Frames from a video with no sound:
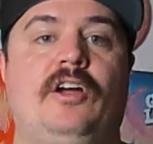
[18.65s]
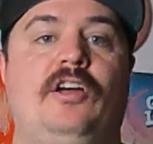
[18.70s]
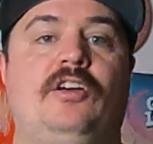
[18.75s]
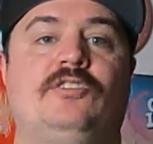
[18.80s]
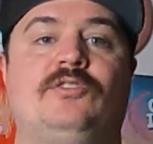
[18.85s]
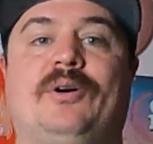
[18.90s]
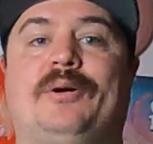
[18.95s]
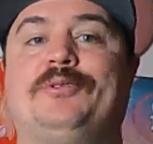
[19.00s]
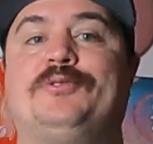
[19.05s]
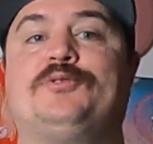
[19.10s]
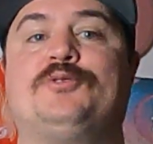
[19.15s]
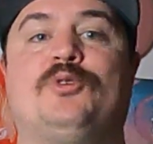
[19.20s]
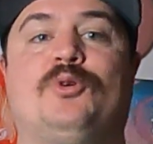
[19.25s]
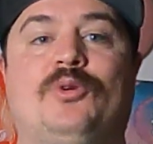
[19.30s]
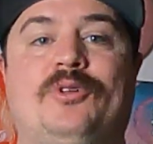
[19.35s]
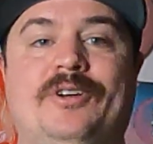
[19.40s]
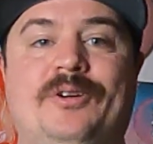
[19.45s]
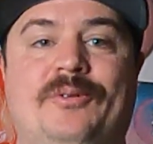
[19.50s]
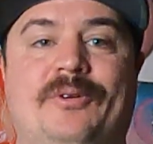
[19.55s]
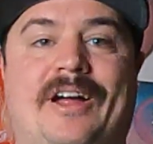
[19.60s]
So I was
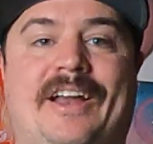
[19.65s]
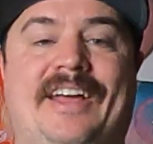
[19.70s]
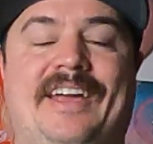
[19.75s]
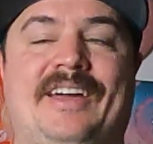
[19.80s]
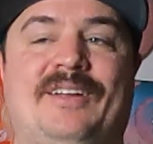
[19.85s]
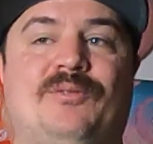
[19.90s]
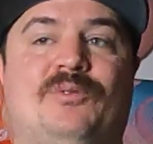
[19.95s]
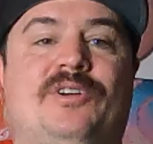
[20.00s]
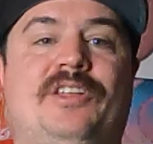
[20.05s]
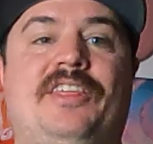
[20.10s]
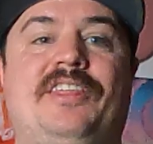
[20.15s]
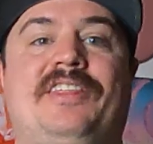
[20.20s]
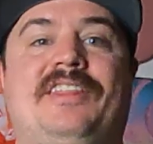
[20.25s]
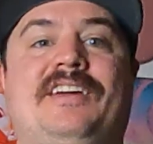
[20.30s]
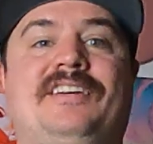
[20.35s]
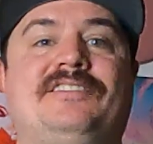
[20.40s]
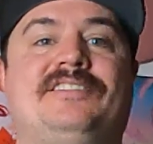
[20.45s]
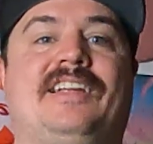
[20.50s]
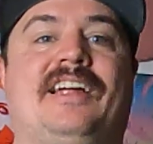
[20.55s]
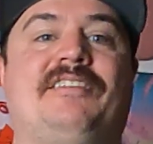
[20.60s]
trolling Reddit and one of the
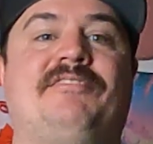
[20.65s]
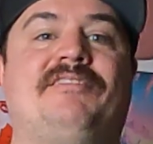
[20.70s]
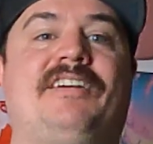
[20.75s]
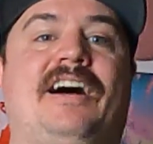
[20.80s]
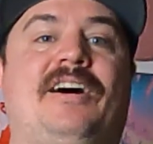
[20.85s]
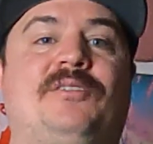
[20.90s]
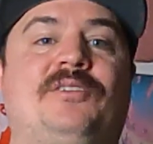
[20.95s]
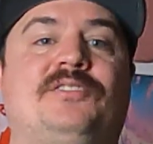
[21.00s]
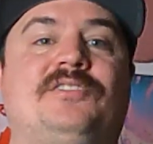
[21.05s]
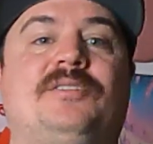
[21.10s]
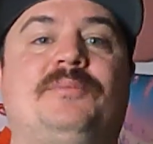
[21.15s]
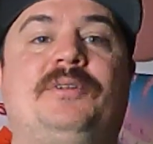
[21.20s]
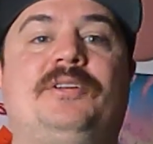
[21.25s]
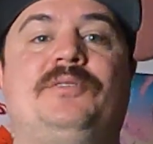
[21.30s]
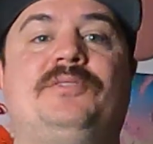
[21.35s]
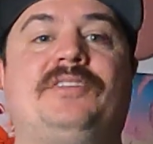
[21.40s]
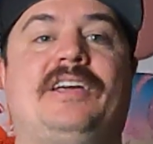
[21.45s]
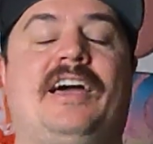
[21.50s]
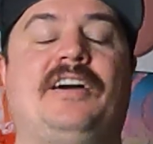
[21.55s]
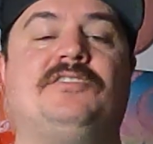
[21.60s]
things that I found is somebody
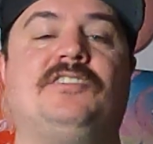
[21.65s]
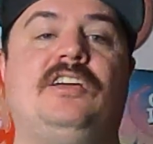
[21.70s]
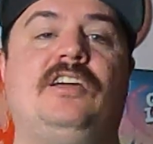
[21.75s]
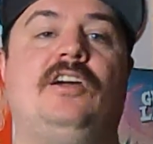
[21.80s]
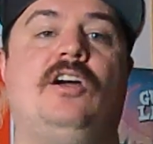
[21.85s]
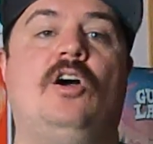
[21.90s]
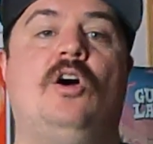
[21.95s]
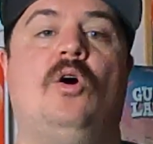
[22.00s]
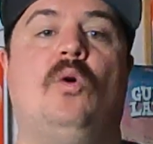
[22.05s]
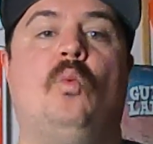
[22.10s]
was asking,